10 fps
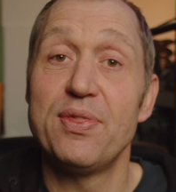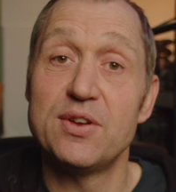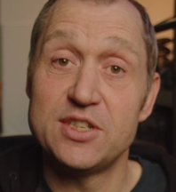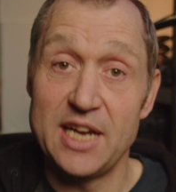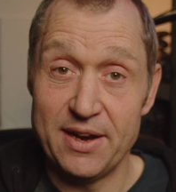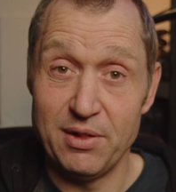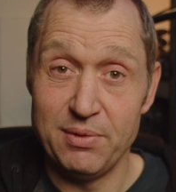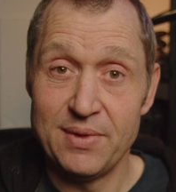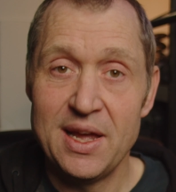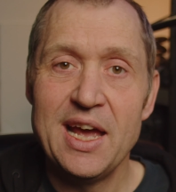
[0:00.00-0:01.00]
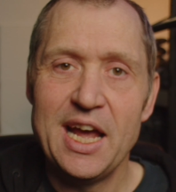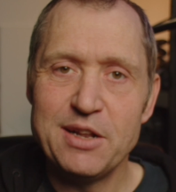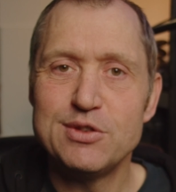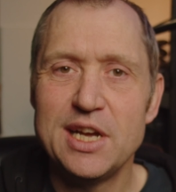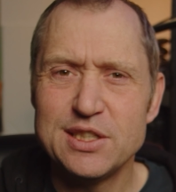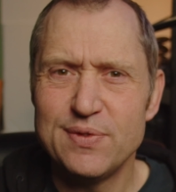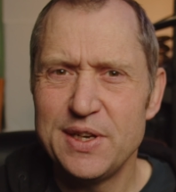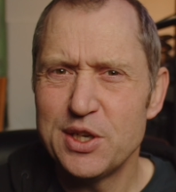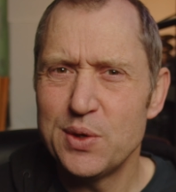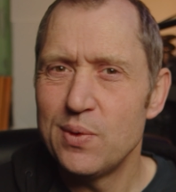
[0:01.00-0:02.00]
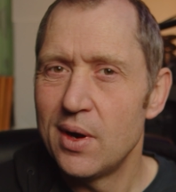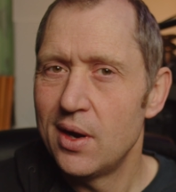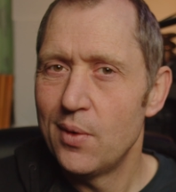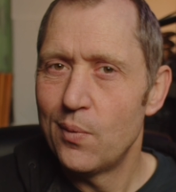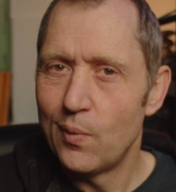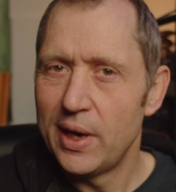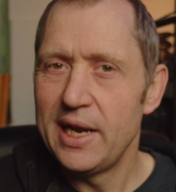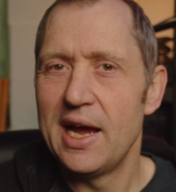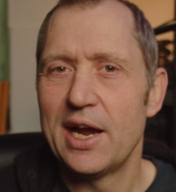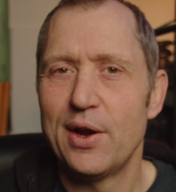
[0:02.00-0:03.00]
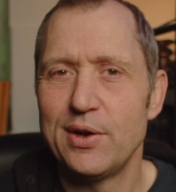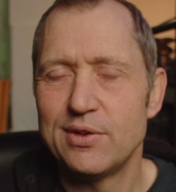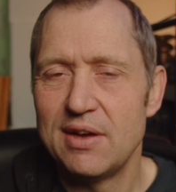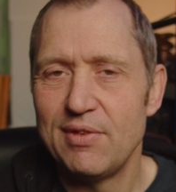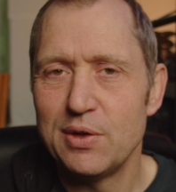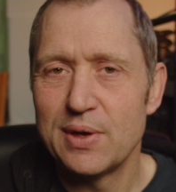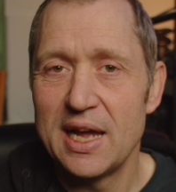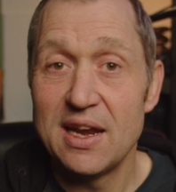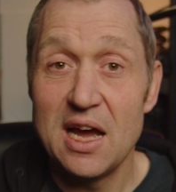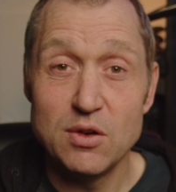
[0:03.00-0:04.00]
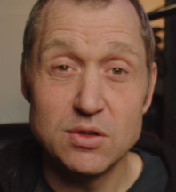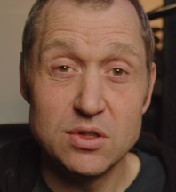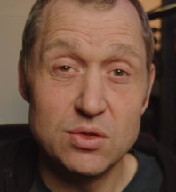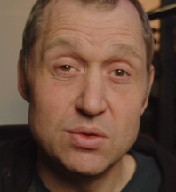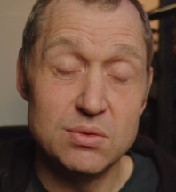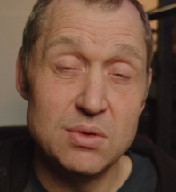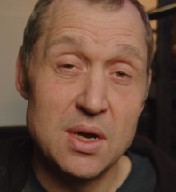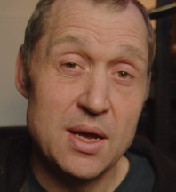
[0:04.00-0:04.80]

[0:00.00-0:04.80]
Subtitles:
the channel. In today's video, we are going to have a look at how to